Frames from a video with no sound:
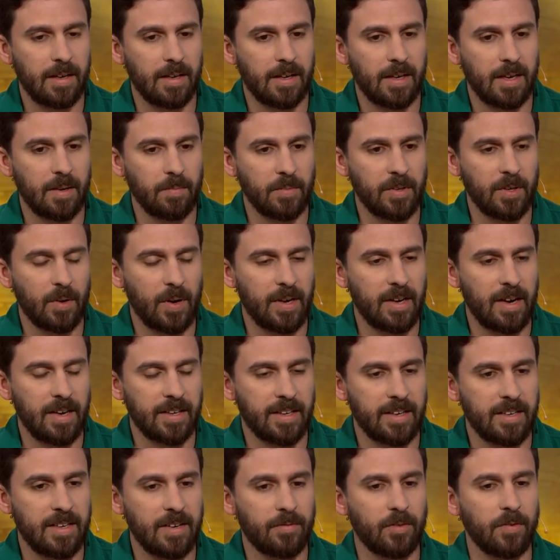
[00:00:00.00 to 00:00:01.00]
you know, I
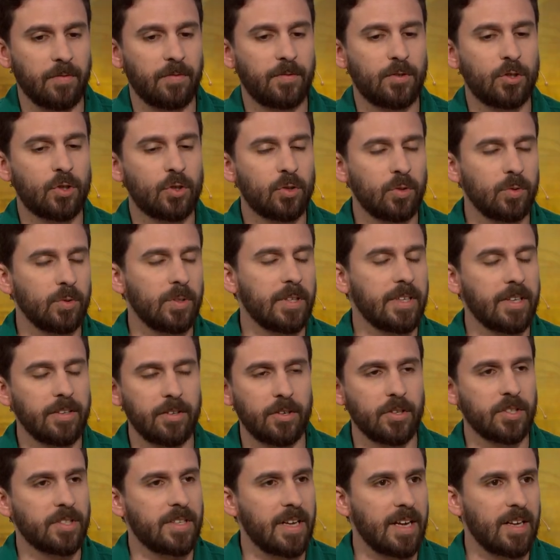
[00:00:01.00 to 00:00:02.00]
can never truly
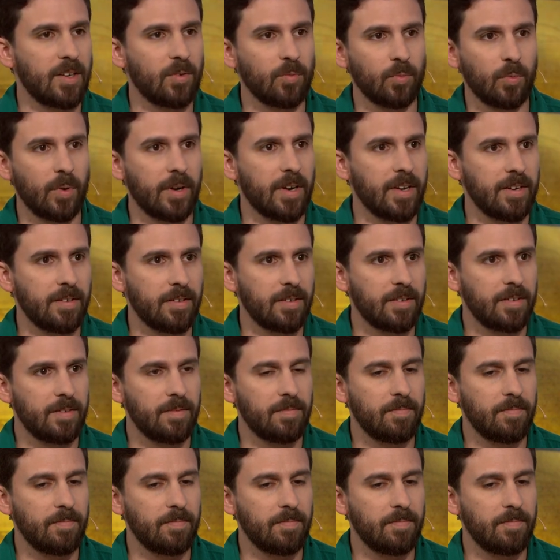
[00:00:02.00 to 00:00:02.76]
understand what it